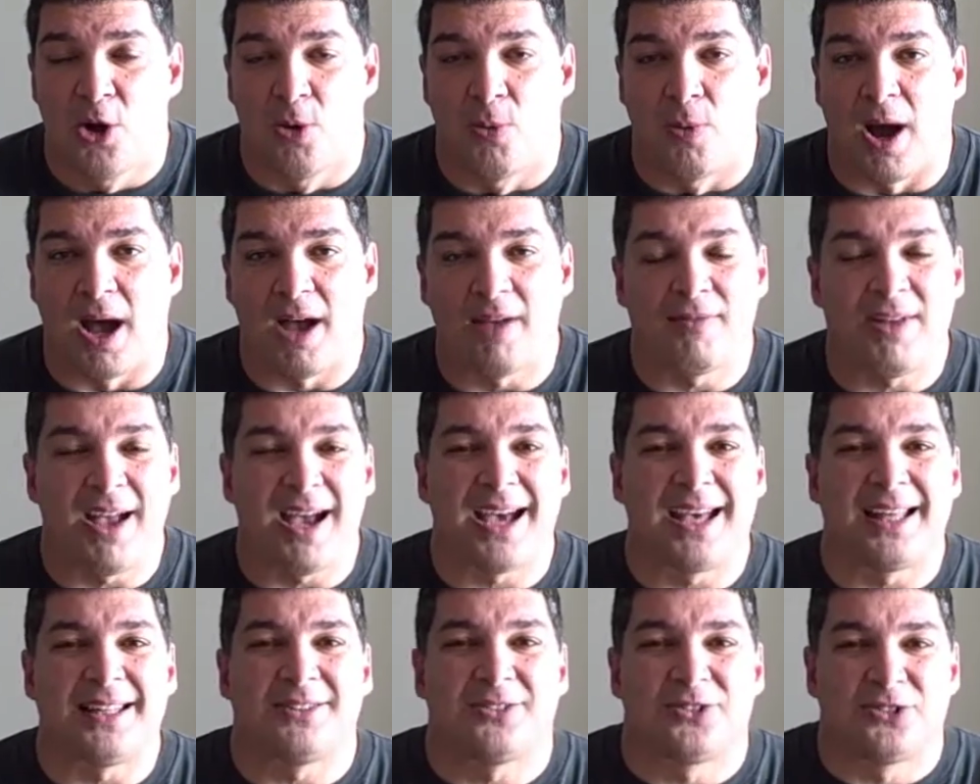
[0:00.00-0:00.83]
Well, I've
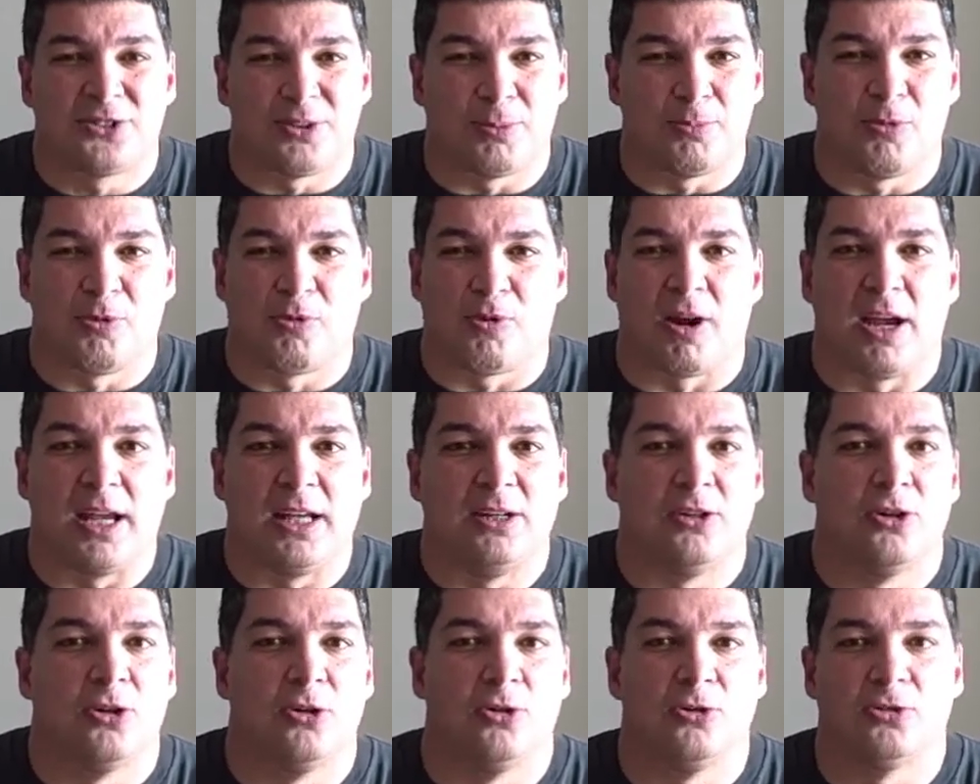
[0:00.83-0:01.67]
got some
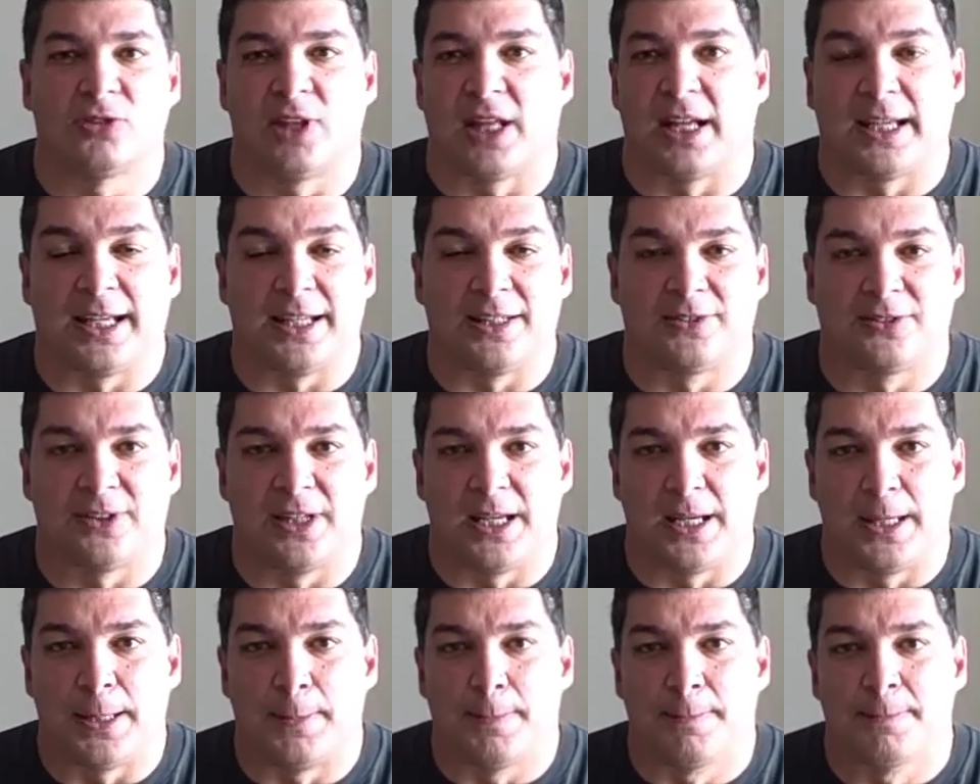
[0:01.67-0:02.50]
great news, like I
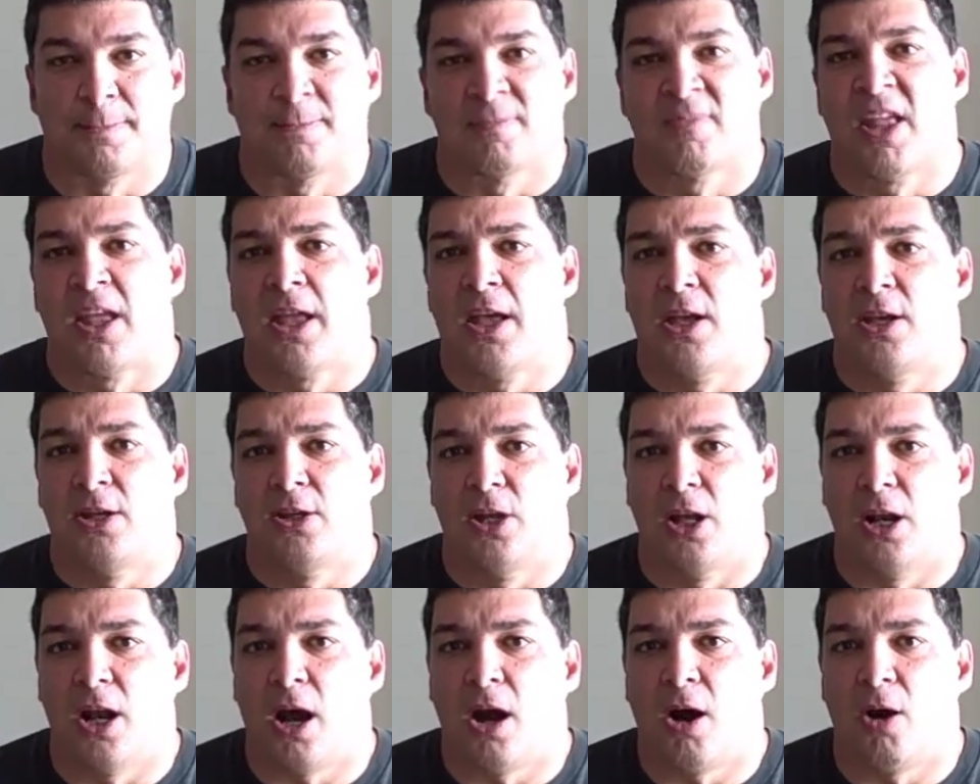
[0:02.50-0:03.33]
said.
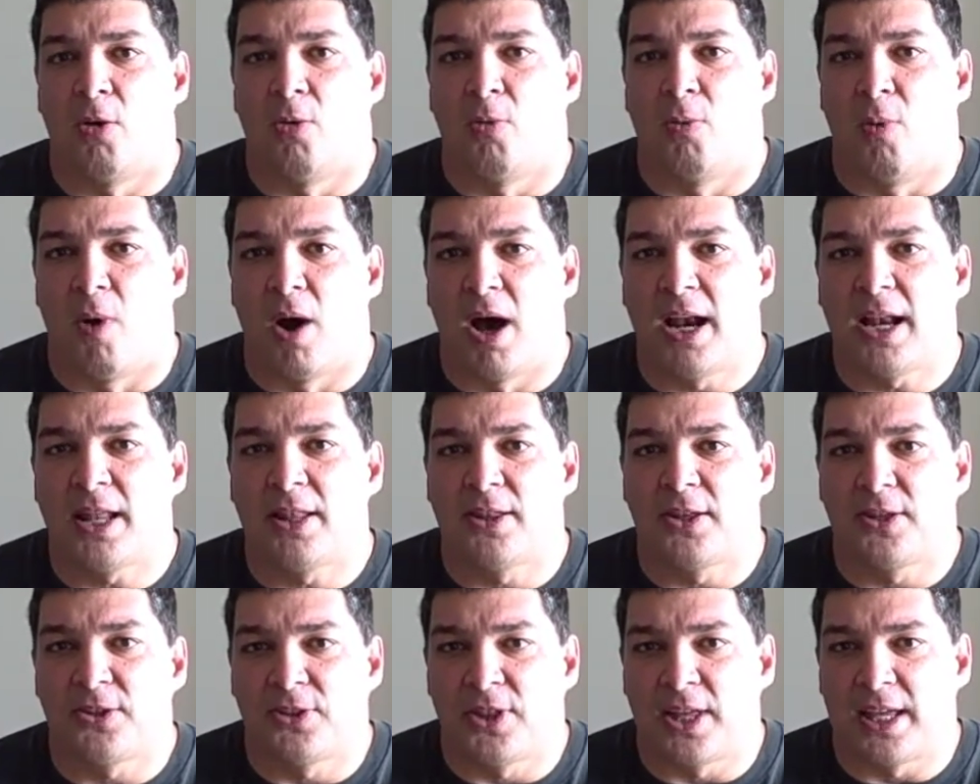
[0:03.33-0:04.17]
You know, one of
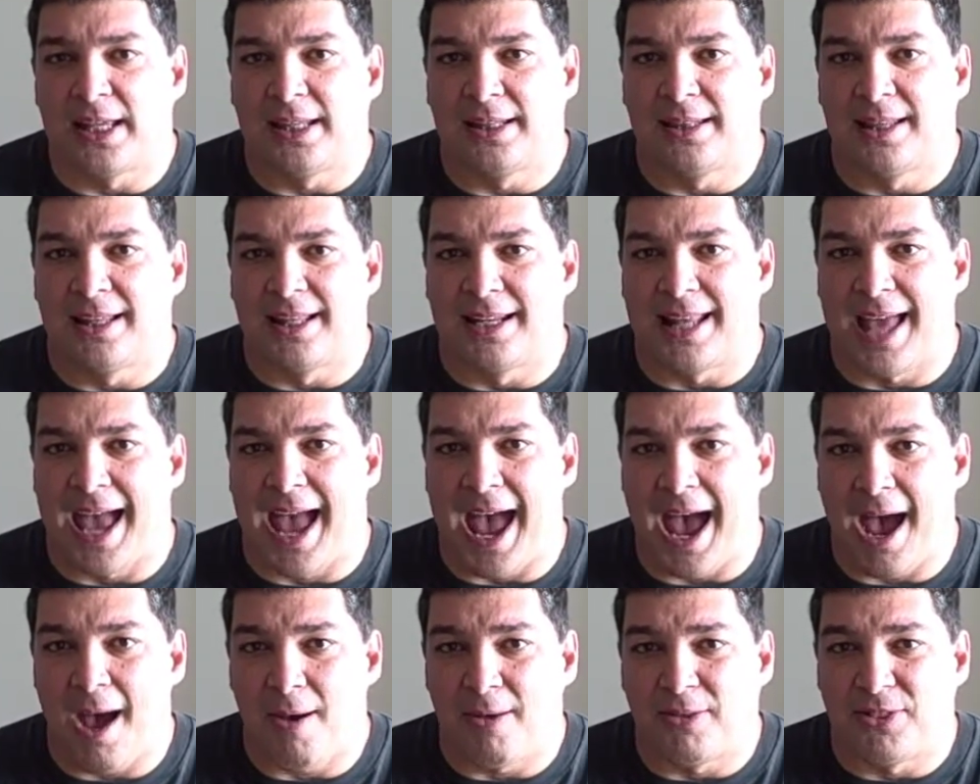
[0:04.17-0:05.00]
the
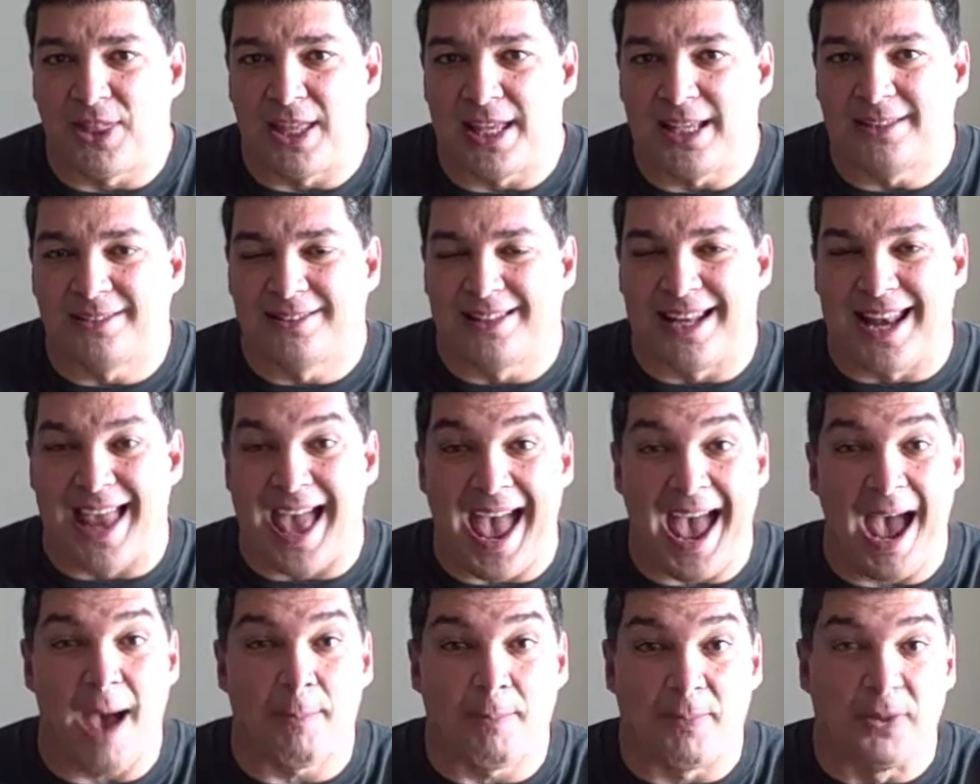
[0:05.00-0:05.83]
things that
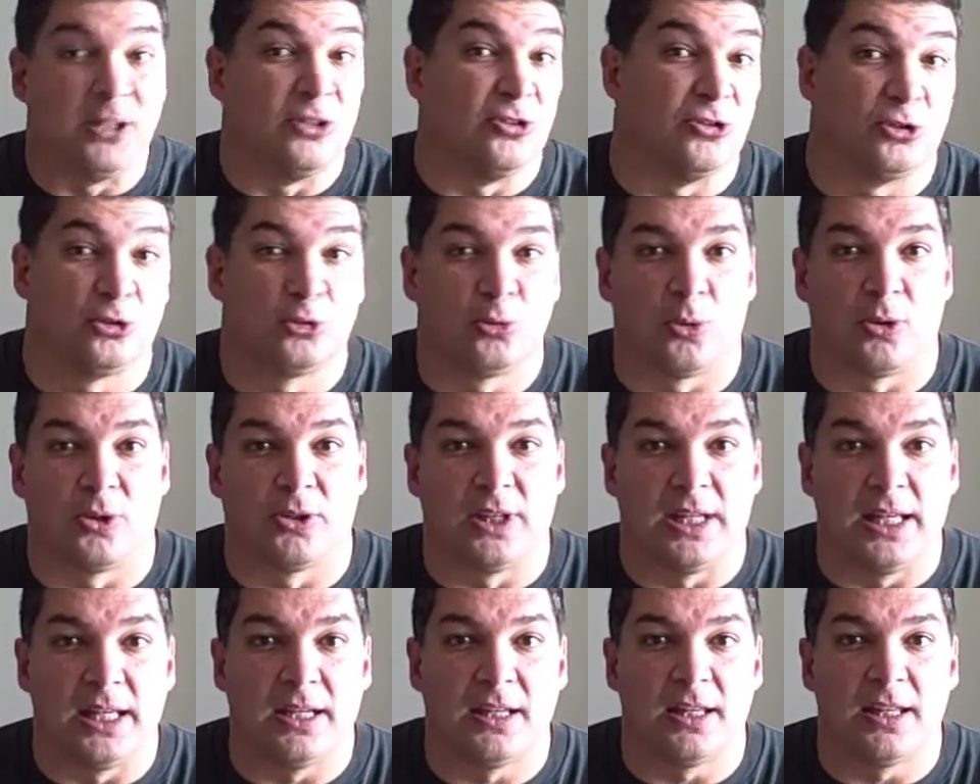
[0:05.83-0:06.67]
happens toward
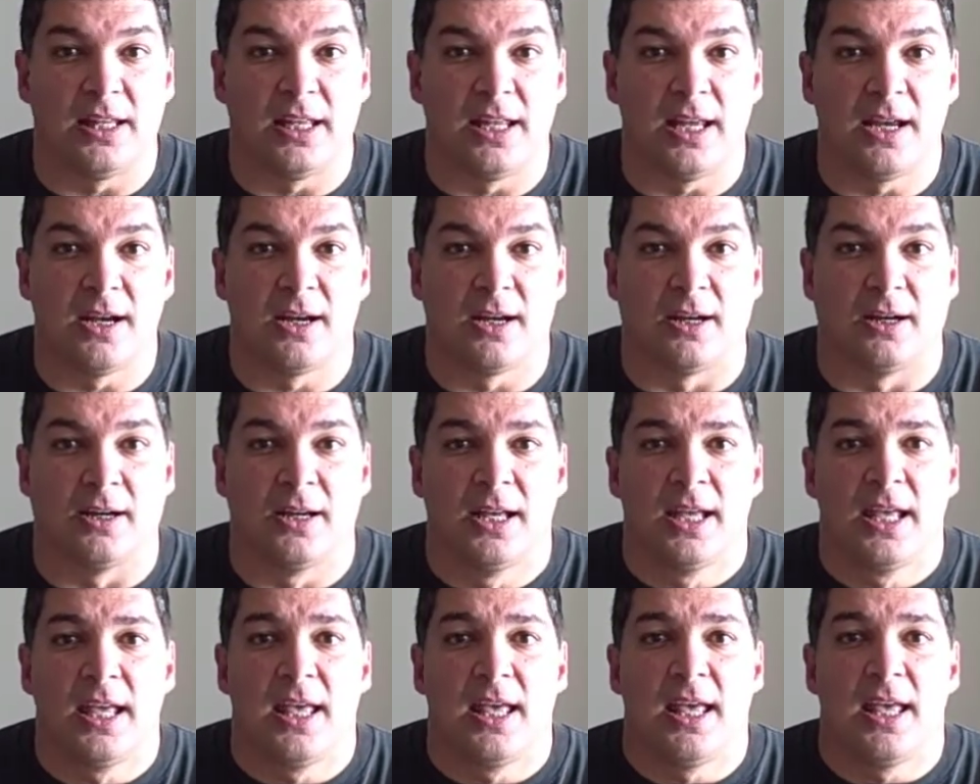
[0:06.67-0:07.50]
the end of the year
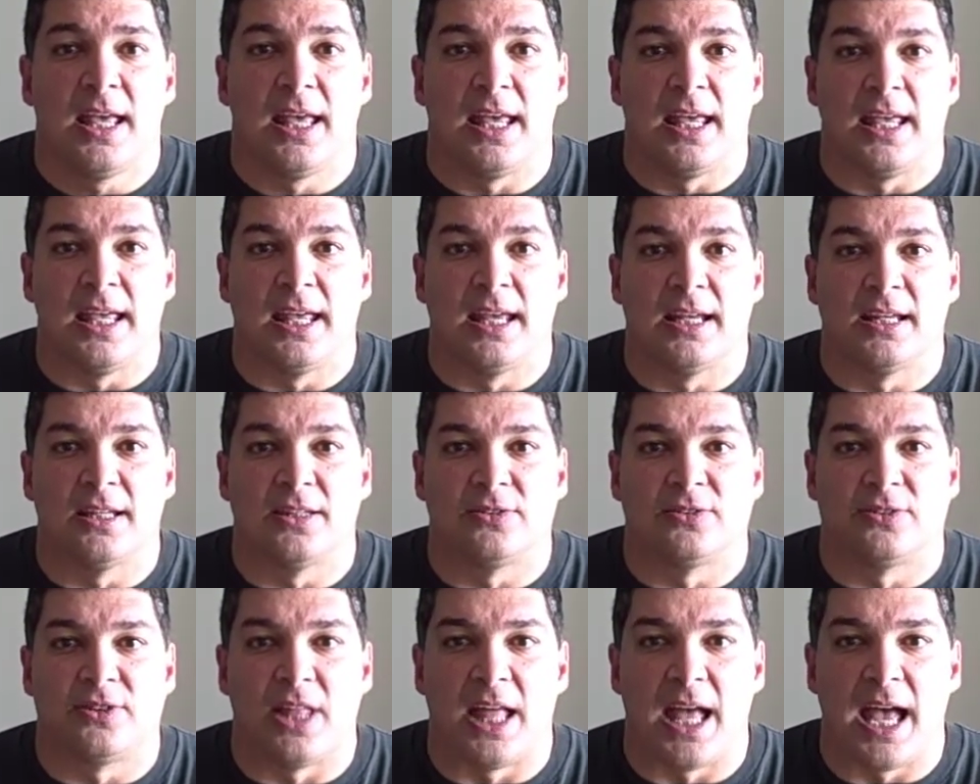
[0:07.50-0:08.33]

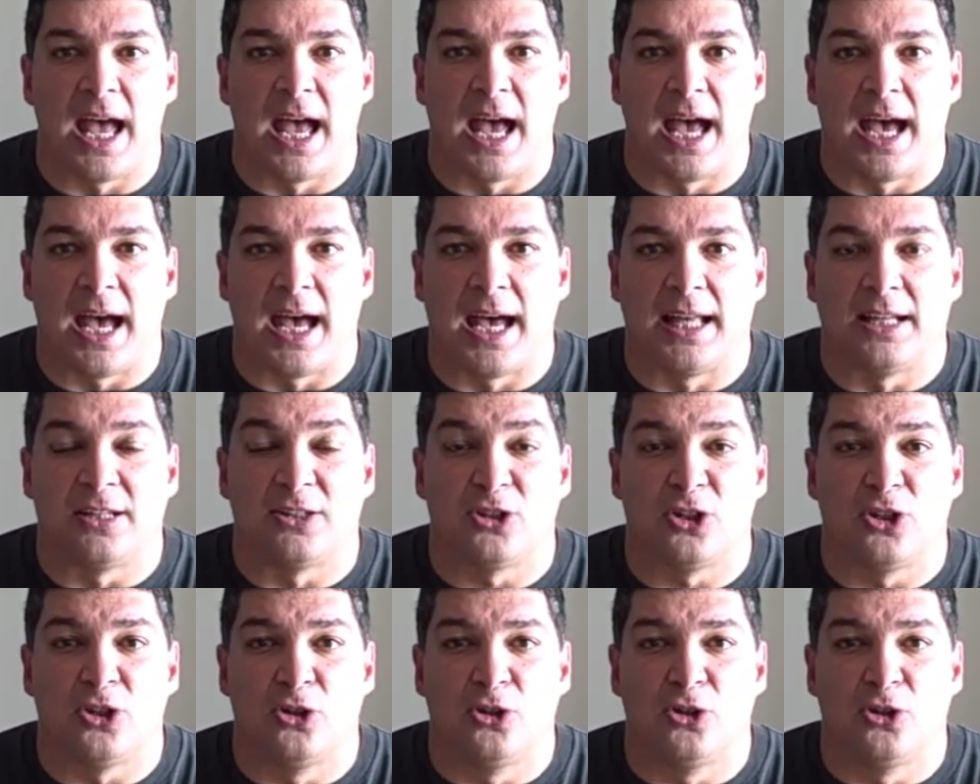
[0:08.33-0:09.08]
is that